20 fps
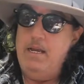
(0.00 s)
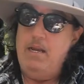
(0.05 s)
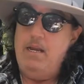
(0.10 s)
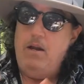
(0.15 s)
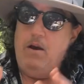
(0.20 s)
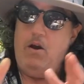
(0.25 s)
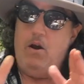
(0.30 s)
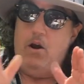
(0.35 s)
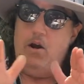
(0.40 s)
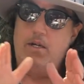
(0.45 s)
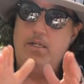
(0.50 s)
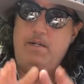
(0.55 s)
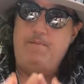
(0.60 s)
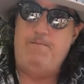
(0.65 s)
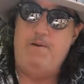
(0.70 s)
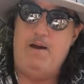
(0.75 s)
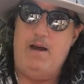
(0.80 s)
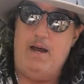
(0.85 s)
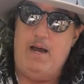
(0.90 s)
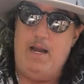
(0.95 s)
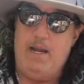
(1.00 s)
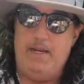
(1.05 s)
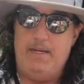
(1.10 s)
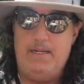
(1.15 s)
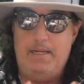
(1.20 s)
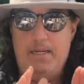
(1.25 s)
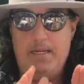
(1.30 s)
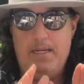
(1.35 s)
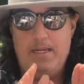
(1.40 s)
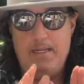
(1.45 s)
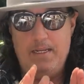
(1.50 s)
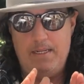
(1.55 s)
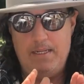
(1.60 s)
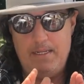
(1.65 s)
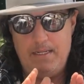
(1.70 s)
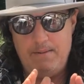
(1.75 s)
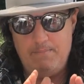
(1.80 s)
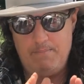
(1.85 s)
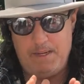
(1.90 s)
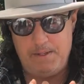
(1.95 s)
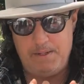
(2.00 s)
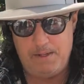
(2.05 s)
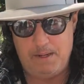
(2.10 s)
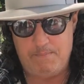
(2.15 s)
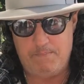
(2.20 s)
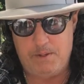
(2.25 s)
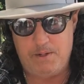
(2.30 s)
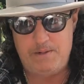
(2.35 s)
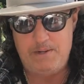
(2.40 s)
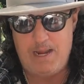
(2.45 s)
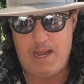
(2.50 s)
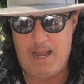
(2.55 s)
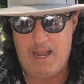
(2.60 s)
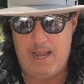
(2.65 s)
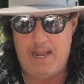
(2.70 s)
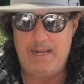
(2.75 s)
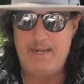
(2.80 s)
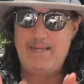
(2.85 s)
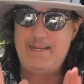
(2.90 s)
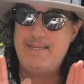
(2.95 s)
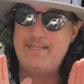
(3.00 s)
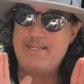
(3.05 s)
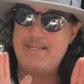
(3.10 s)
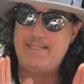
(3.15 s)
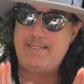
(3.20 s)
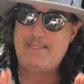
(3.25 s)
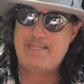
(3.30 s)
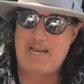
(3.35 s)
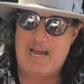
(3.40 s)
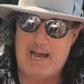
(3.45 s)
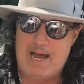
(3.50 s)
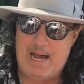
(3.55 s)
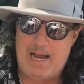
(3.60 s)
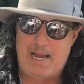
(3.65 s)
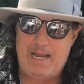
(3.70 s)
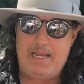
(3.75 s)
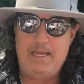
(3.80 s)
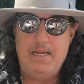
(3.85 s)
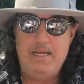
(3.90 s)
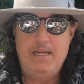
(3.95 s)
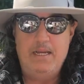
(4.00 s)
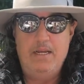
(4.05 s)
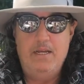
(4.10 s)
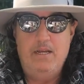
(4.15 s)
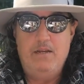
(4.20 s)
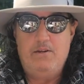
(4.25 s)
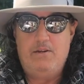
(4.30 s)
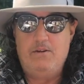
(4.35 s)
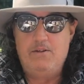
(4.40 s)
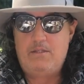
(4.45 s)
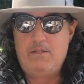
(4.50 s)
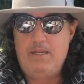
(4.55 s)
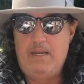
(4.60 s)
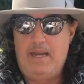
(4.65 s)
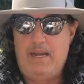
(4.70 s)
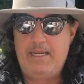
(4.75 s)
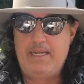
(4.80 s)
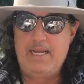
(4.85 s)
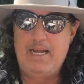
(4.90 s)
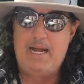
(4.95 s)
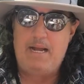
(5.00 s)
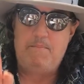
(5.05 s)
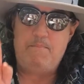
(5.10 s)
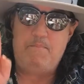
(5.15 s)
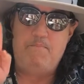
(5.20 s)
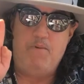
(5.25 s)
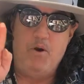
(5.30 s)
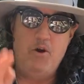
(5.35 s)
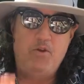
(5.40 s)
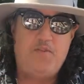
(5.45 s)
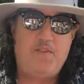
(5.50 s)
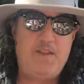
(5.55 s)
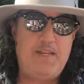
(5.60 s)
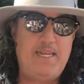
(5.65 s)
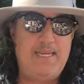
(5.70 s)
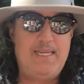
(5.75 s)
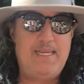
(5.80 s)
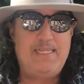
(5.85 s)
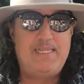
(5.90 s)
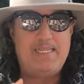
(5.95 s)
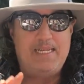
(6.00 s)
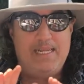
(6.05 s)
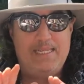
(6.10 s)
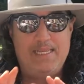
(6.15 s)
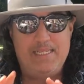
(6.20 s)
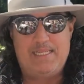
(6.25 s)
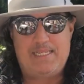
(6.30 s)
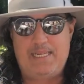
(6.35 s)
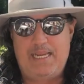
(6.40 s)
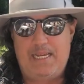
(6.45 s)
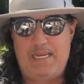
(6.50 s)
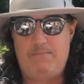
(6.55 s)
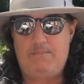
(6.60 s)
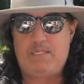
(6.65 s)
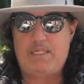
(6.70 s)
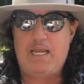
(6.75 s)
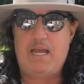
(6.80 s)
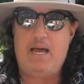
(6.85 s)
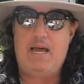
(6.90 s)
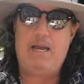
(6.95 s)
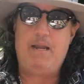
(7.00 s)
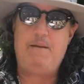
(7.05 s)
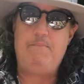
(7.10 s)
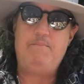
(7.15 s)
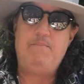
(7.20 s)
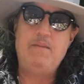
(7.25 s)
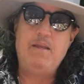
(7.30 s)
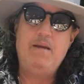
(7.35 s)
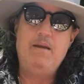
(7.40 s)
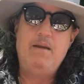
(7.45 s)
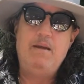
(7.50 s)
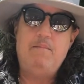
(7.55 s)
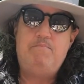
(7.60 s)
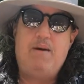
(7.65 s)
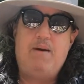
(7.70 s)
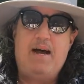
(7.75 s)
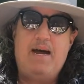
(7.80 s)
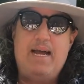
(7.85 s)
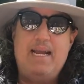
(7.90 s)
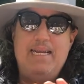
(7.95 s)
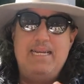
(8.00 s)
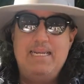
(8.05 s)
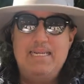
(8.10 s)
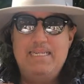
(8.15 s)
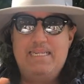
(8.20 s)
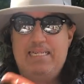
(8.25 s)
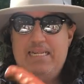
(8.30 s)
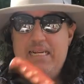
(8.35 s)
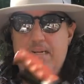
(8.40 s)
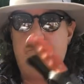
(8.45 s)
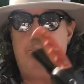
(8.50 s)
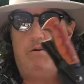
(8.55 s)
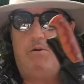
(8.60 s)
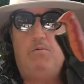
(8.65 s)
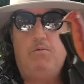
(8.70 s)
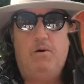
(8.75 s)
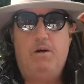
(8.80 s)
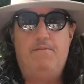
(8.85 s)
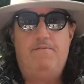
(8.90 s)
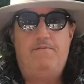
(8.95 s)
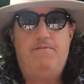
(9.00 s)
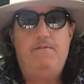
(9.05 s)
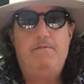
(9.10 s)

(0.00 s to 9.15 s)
Hard to find. My number 9 is a tie because I got both of these at the same time by Timberwolf.